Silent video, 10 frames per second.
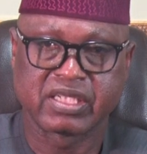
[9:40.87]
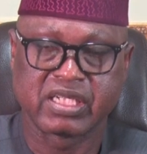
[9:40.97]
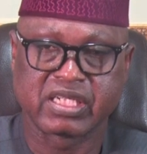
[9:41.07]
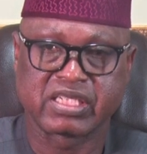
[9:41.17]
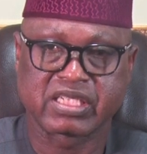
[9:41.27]

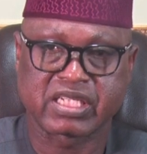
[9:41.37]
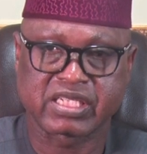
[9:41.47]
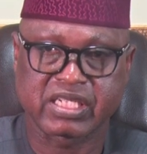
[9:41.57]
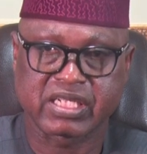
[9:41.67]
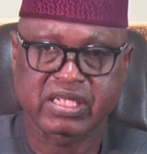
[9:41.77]

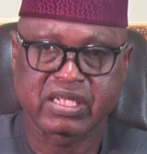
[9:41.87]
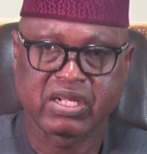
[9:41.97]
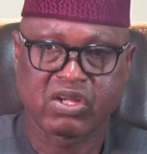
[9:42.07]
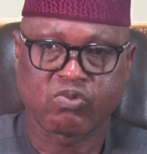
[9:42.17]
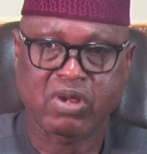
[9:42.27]
Ekiti,
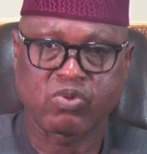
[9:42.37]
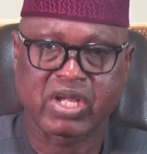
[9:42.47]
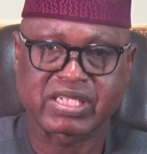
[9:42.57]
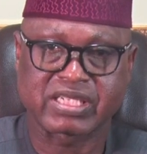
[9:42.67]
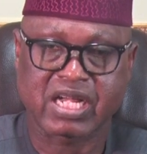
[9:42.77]
while we are
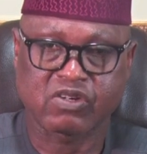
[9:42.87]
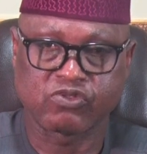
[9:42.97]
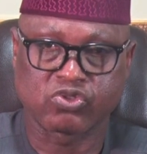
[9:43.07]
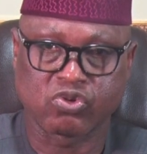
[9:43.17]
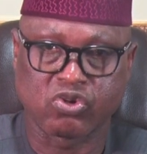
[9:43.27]
thankful
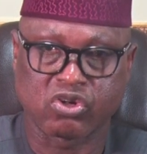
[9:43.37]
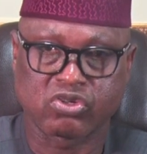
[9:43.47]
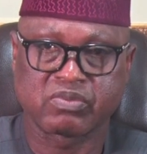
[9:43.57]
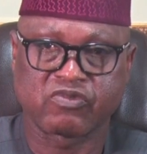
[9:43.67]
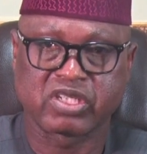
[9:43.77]
to God
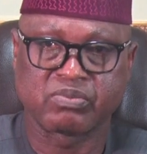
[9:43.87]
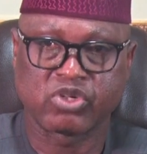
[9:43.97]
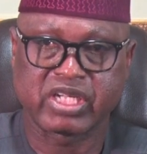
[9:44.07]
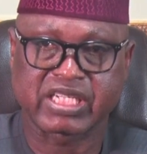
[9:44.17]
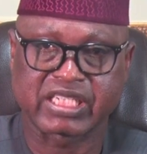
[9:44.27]
for the
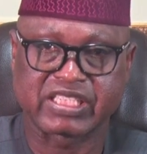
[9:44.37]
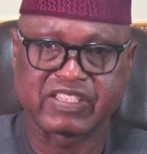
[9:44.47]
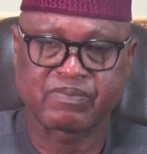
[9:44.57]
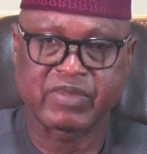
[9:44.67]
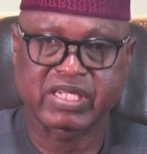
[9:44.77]
modest
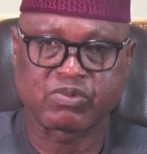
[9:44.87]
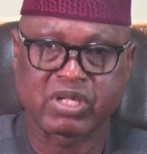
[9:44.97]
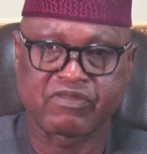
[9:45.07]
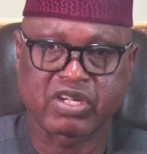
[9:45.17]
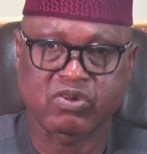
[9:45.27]
achievement we
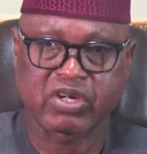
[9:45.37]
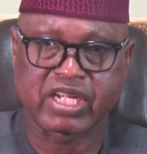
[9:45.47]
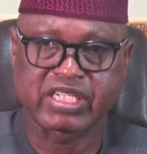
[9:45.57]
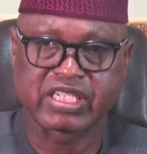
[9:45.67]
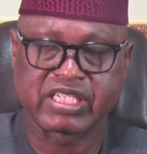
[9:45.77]
have
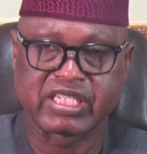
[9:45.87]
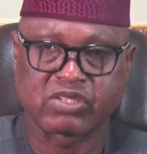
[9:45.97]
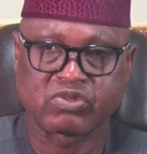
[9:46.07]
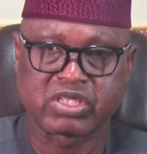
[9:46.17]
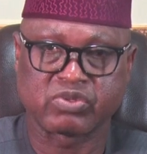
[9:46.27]
recorded in the year
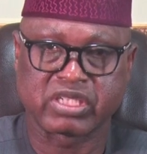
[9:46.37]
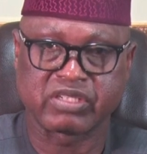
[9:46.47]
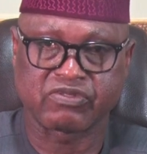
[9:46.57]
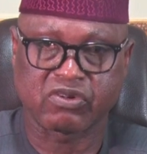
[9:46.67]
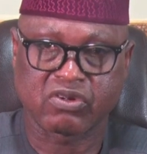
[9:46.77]

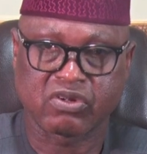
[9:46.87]
2024,